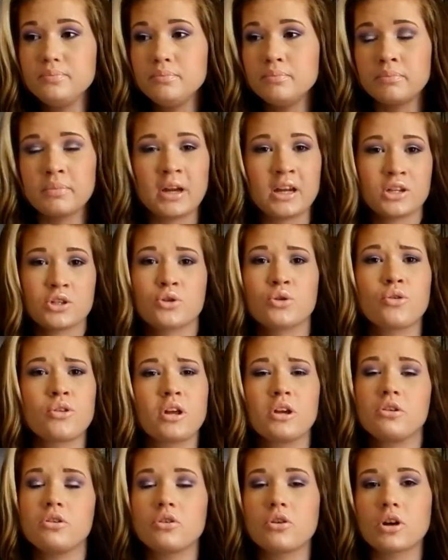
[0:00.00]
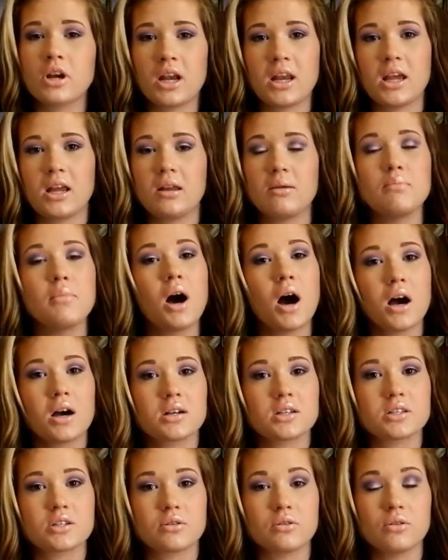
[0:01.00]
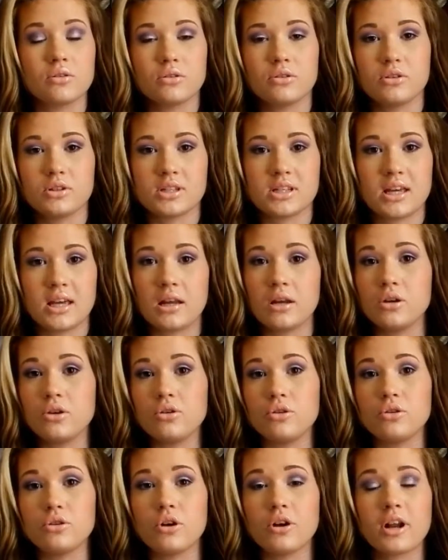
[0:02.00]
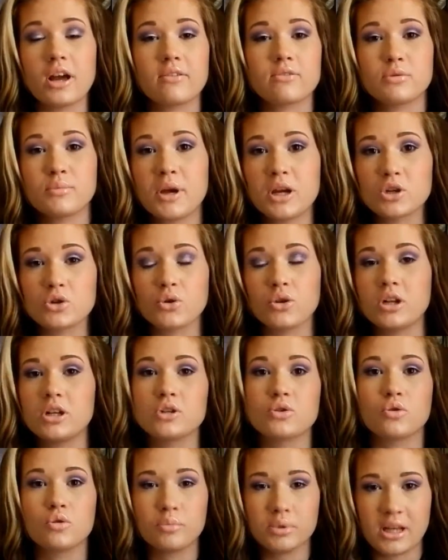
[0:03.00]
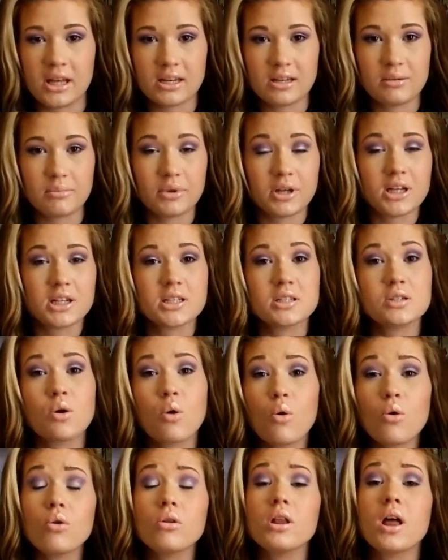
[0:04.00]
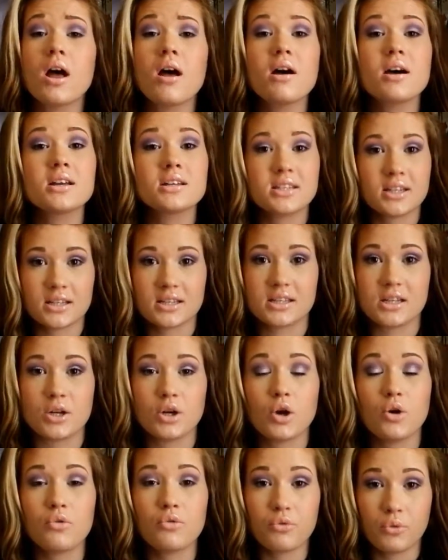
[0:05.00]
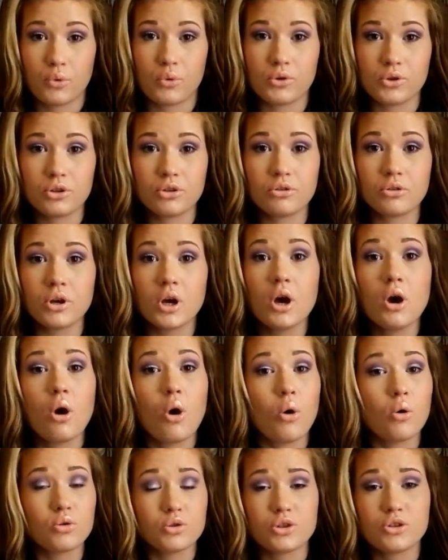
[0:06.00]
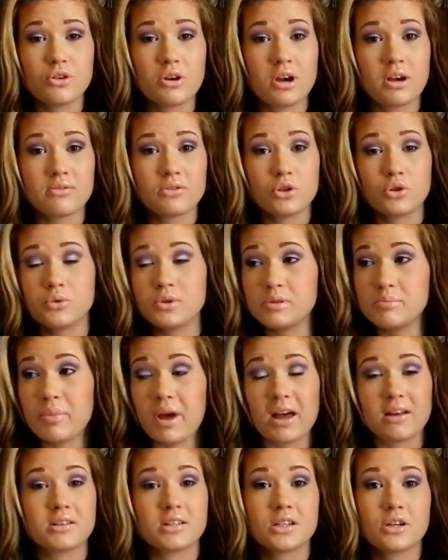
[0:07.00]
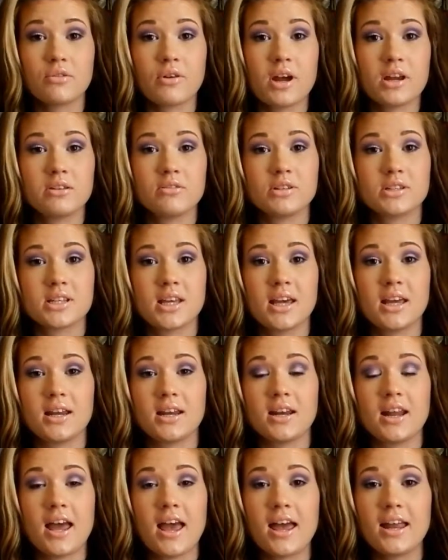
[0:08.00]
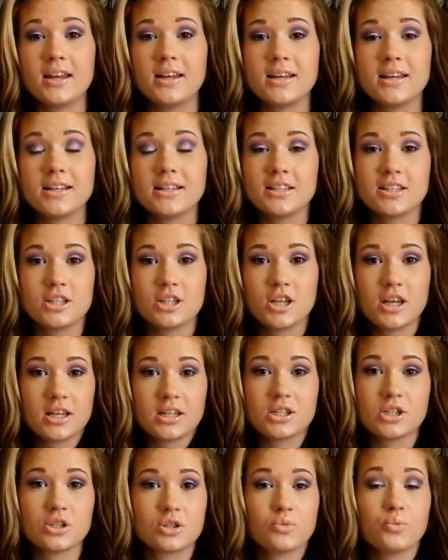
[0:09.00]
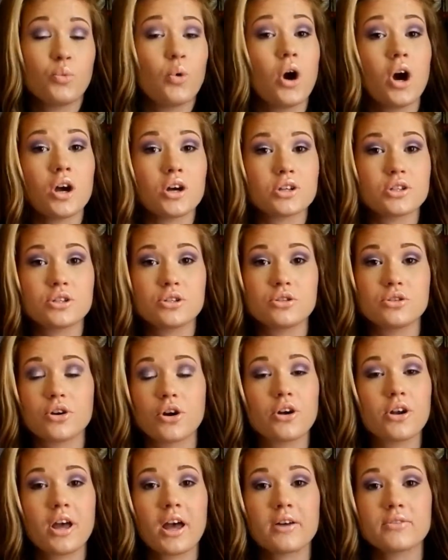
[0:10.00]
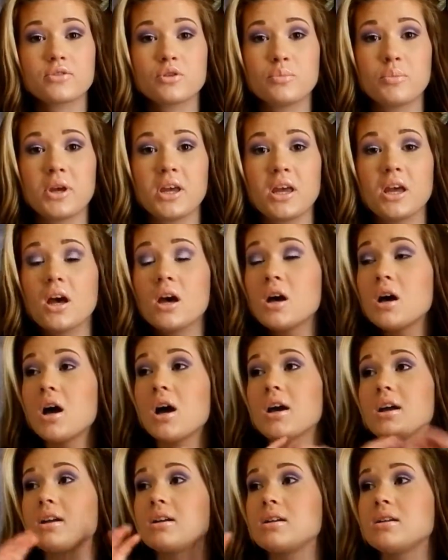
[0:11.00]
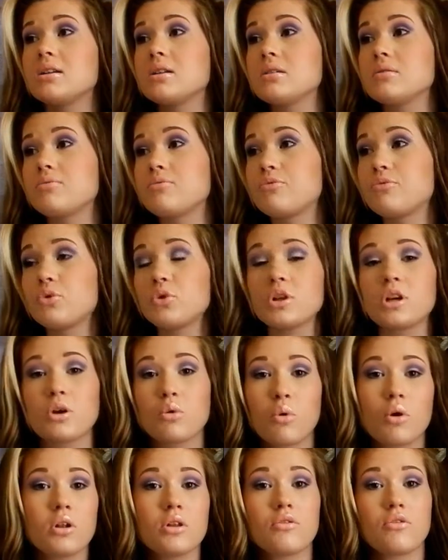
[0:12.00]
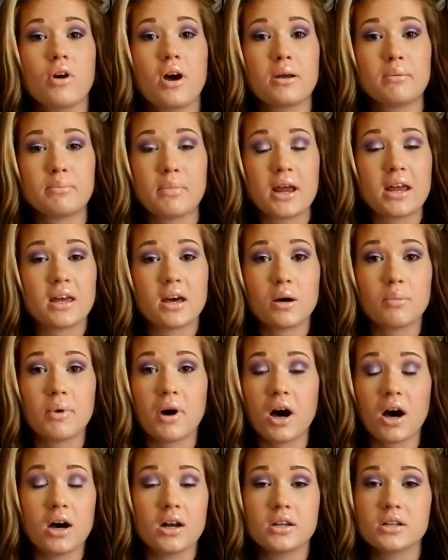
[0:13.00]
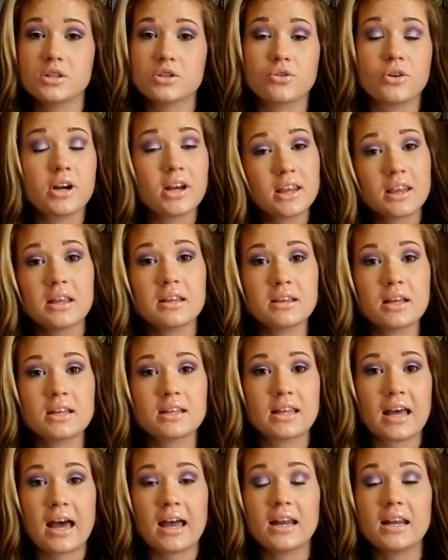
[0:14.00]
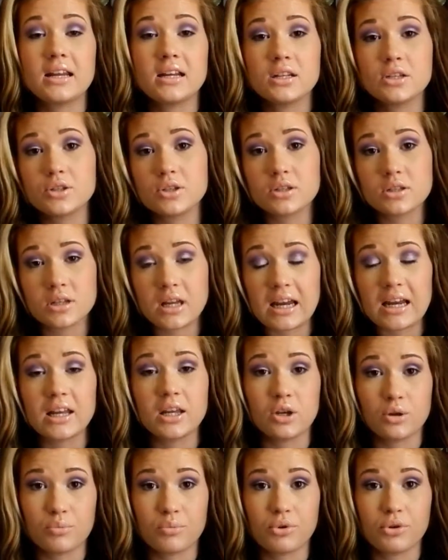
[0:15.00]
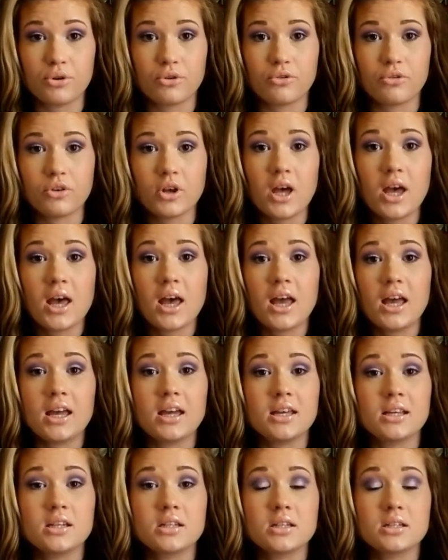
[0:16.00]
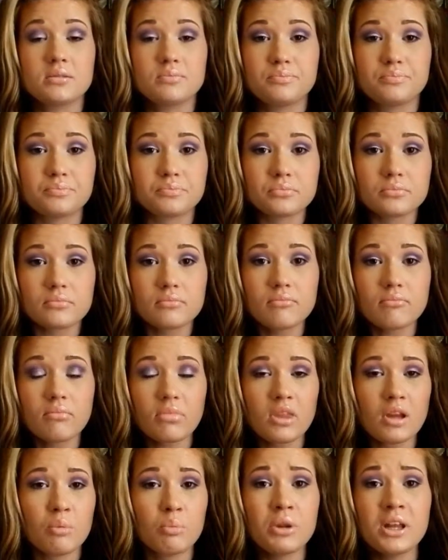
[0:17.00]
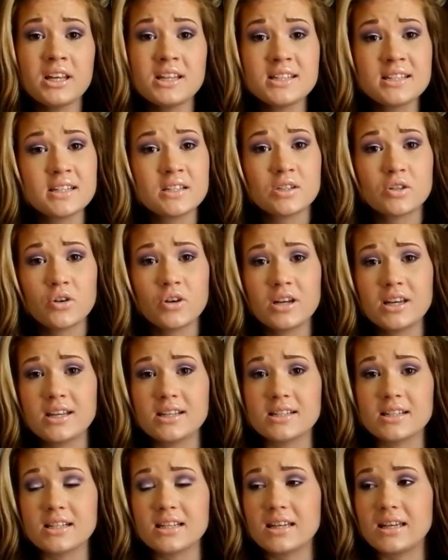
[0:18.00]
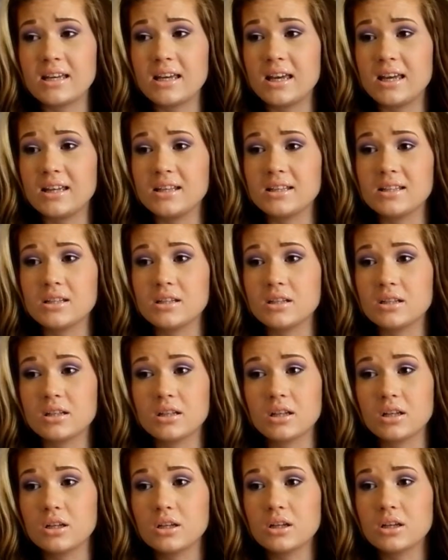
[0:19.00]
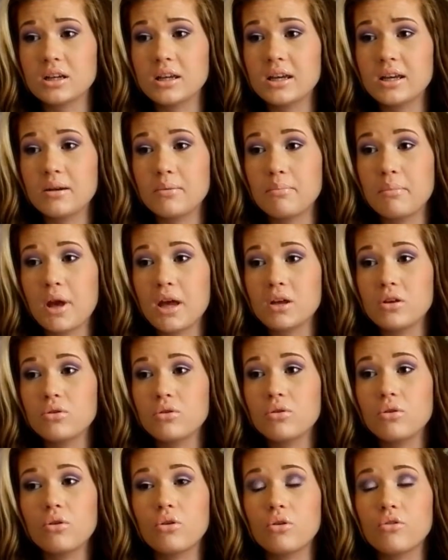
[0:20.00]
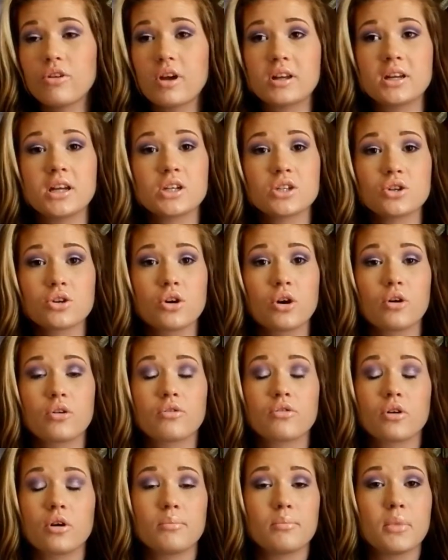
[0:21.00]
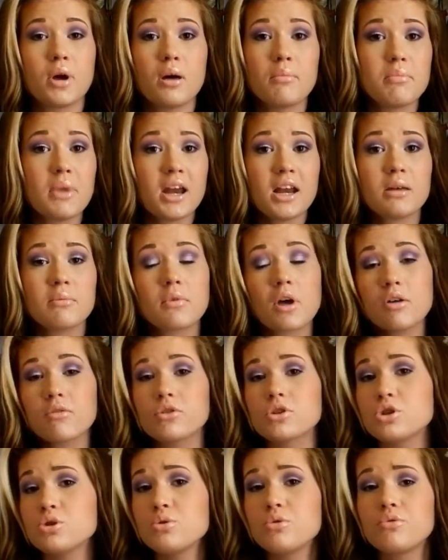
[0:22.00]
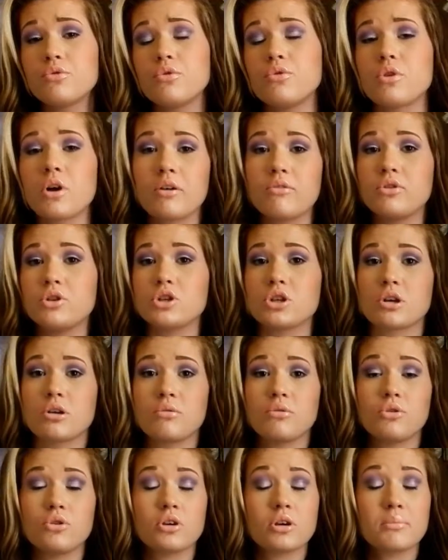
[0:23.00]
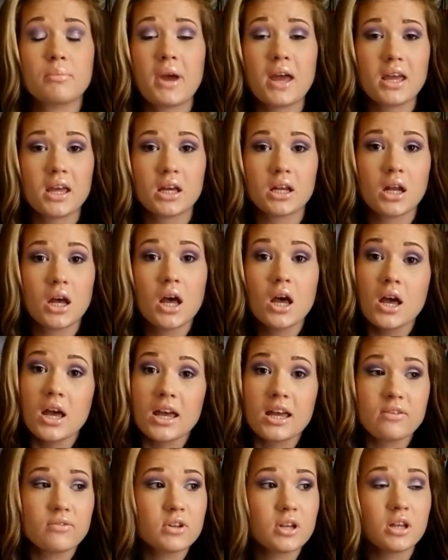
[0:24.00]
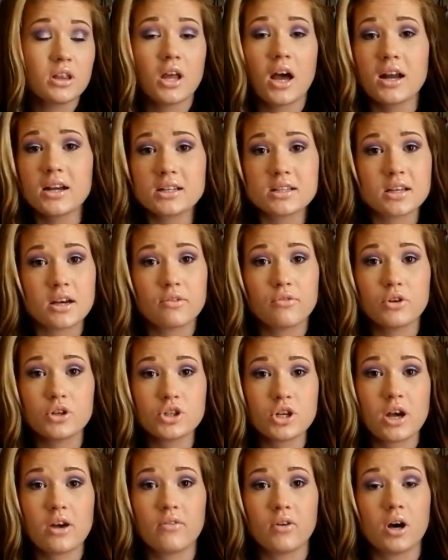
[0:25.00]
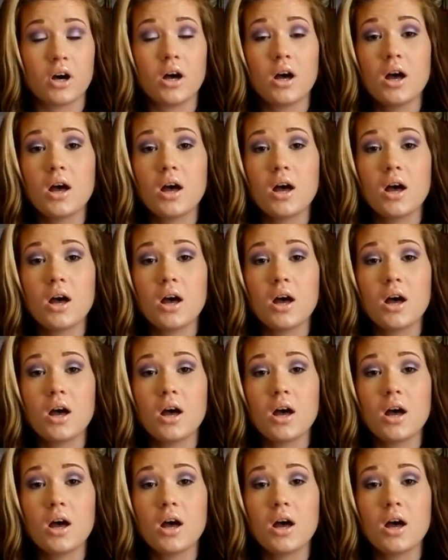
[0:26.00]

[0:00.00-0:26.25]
make sure that you're not getting any marks on your skin. You don't have to make sure that it's all blended because it all does it for you. All you have to do is bounce it around your skin and it just works. You don't have to be a fully qualified makeup artist or anything like that. It is idiot proof. It blends in so easily. It can make your foundation go from a medium coverage to a full coverage. You can make it even the lightest coverage ever